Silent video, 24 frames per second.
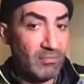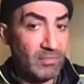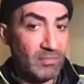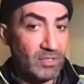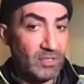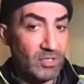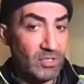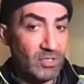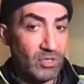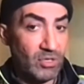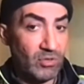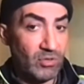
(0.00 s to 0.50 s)
You
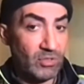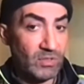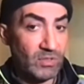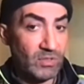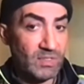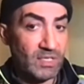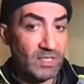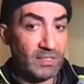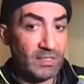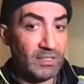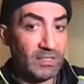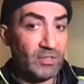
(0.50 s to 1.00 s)
know, you
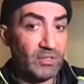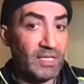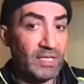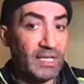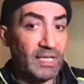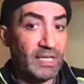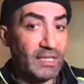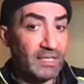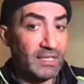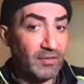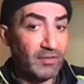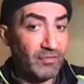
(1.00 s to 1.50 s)
start looking
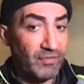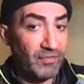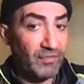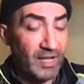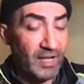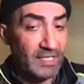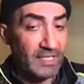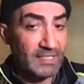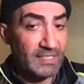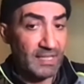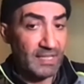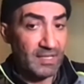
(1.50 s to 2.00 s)
at their
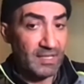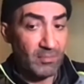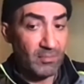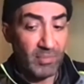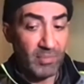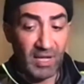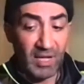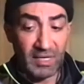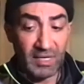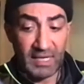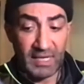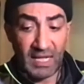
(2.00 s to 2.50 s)
face, at their
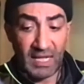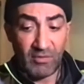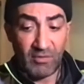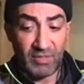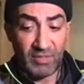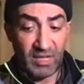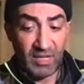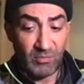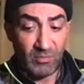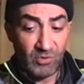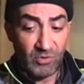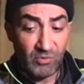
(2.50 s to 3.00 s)
body, how
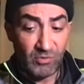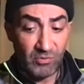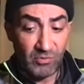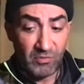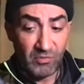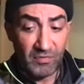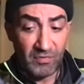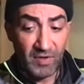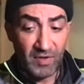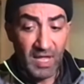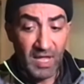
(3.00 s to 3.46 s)
they move,